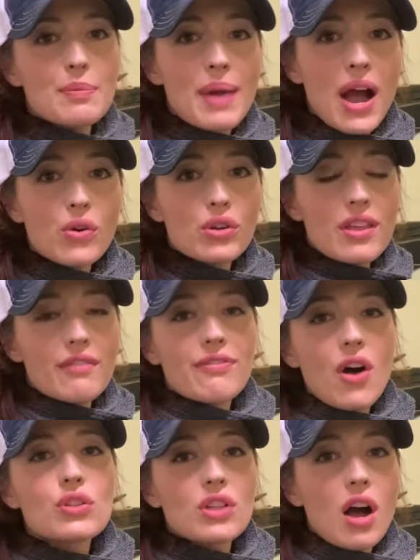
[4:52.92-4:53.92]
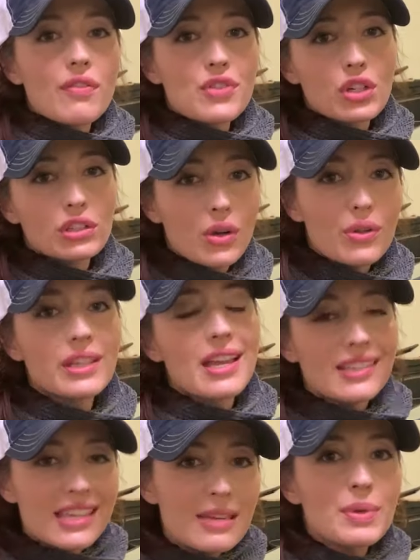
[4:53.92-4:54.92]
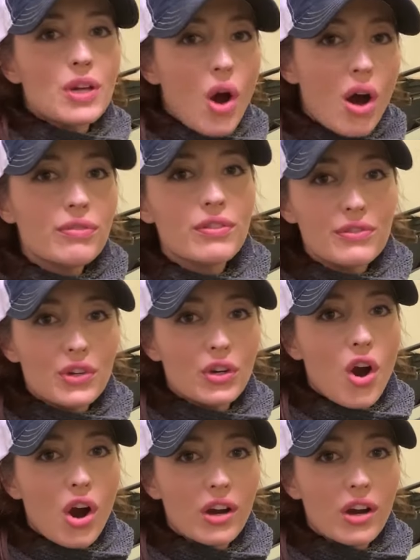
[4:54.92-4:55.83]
powder that falls off your clothing and keep it off of your car